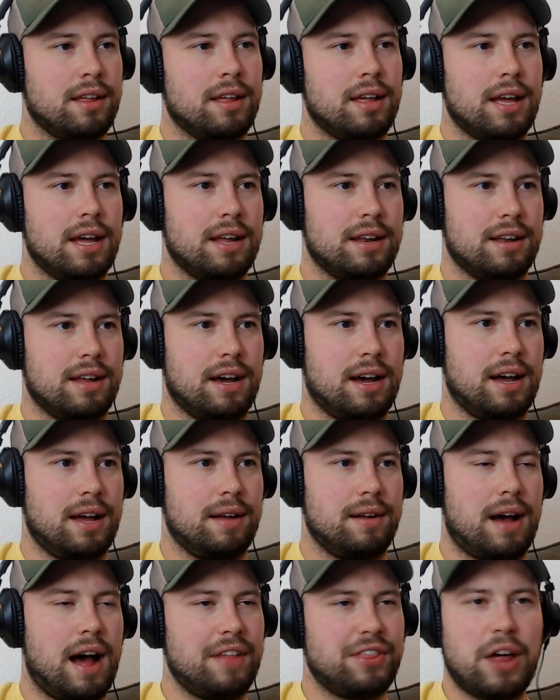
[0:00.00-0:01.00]
And
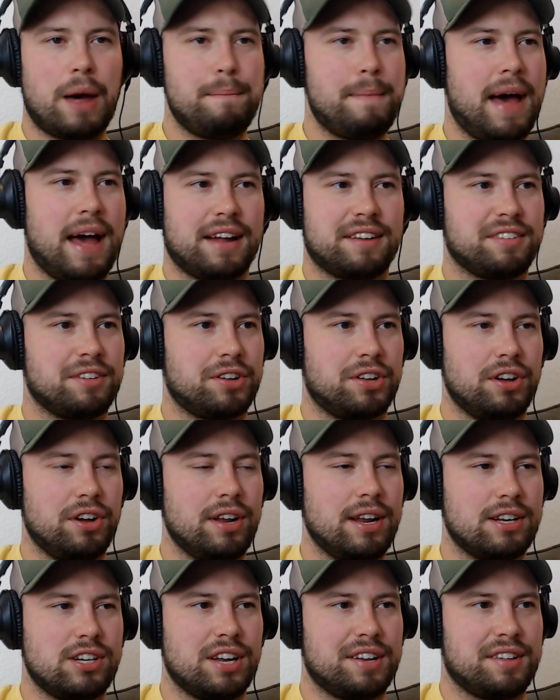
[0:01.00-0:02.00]
I thought Max looked
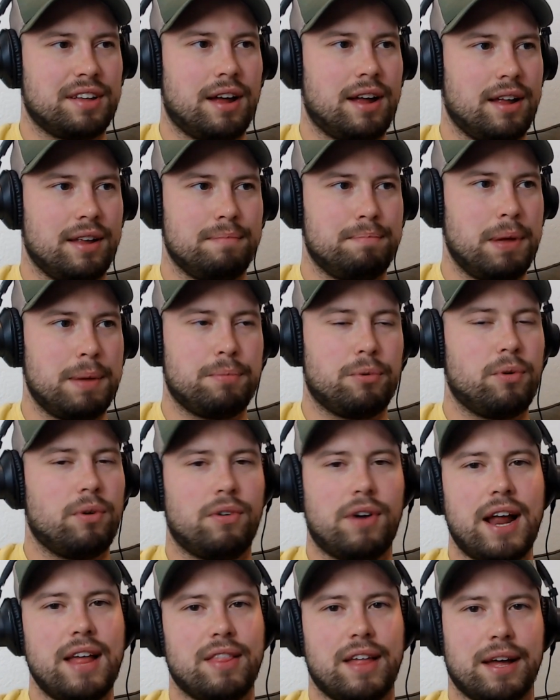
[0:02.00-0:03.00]
good. I just thought people were
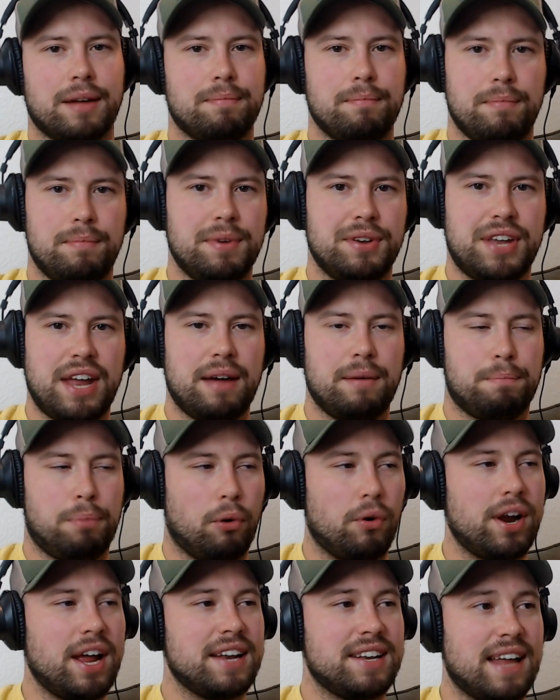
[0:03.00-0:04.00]
right. Like
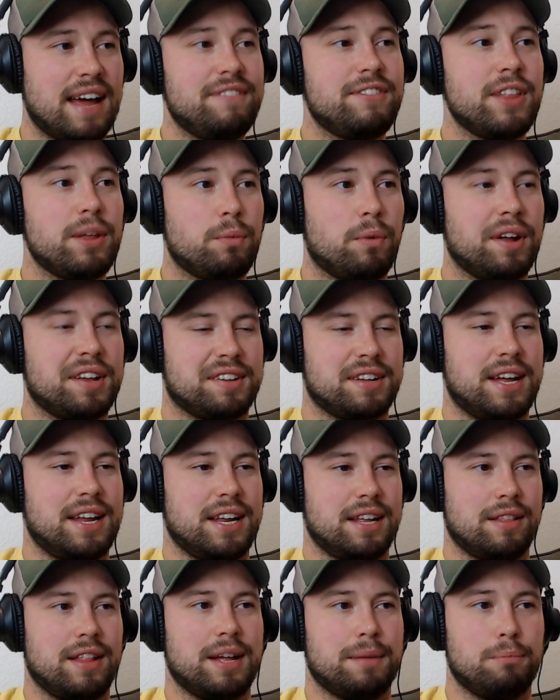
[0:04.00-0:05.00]
Poirier definitely was
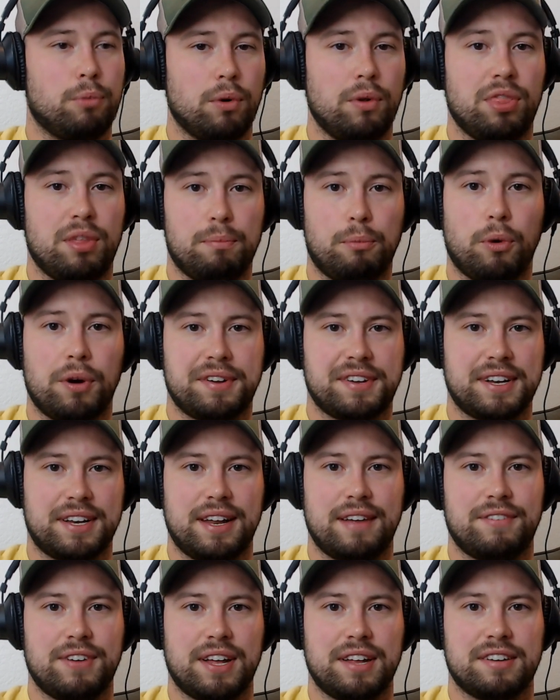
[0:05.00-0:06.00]
landing like the more
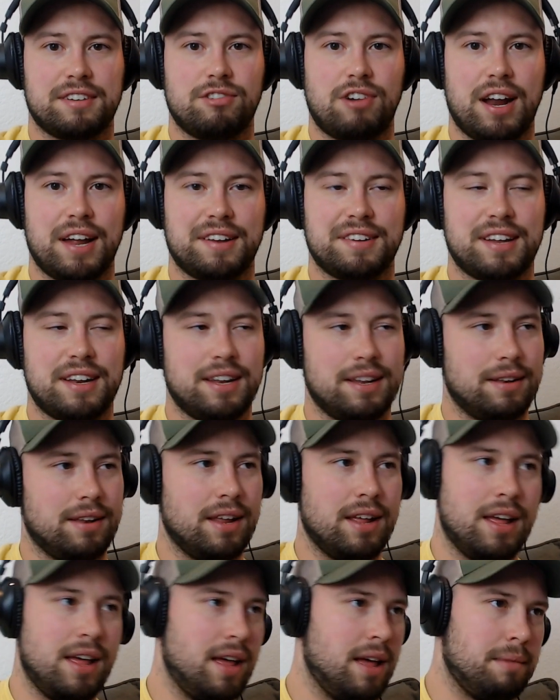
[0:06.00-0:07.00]
significant strikes,
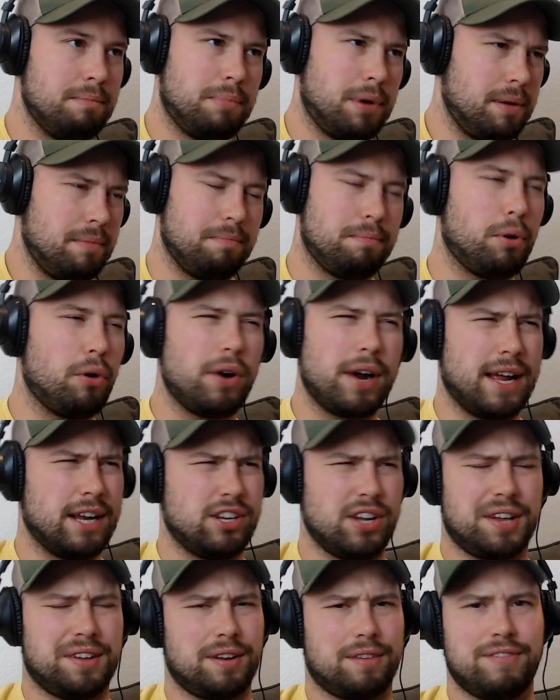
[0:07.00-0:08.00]
but Poirier
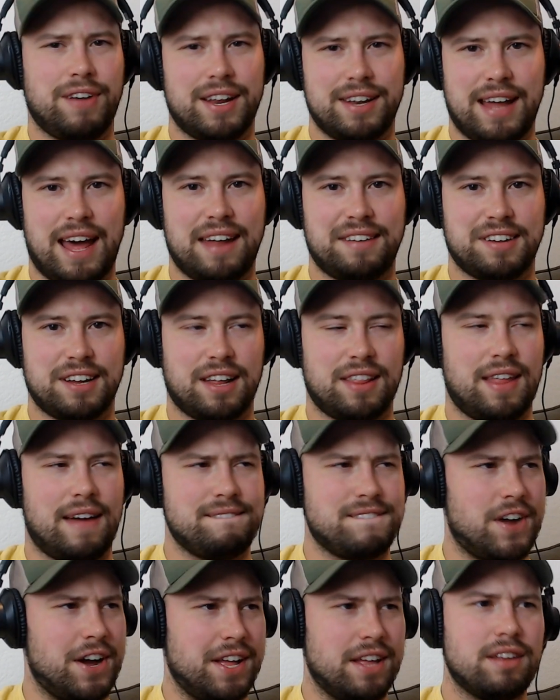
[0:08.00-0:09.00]
just looked fantastic in that
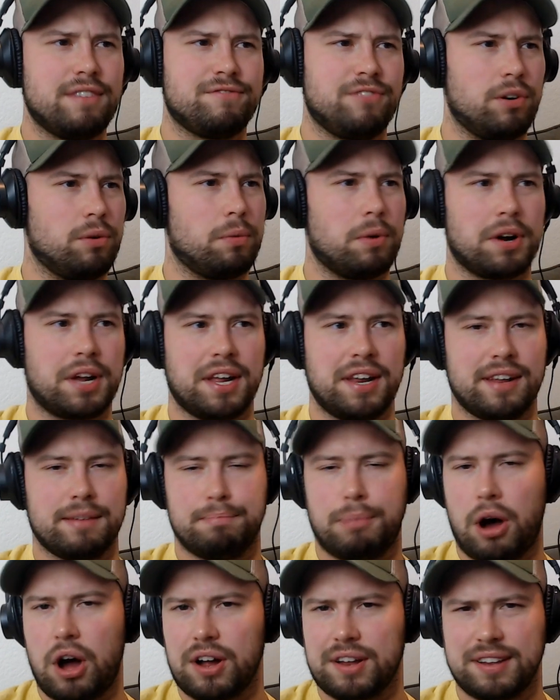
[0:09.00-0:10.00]
fight. His footwork and his
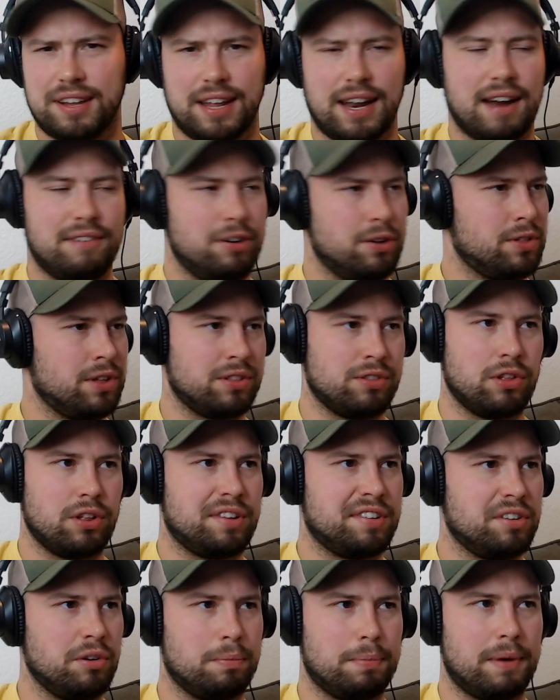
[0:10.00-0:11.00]
boxing and everything looked
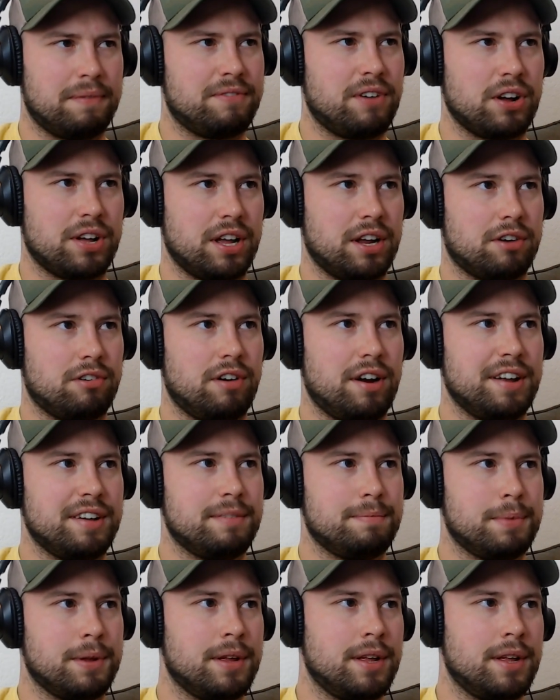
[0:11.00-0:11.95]
super fucking crisp.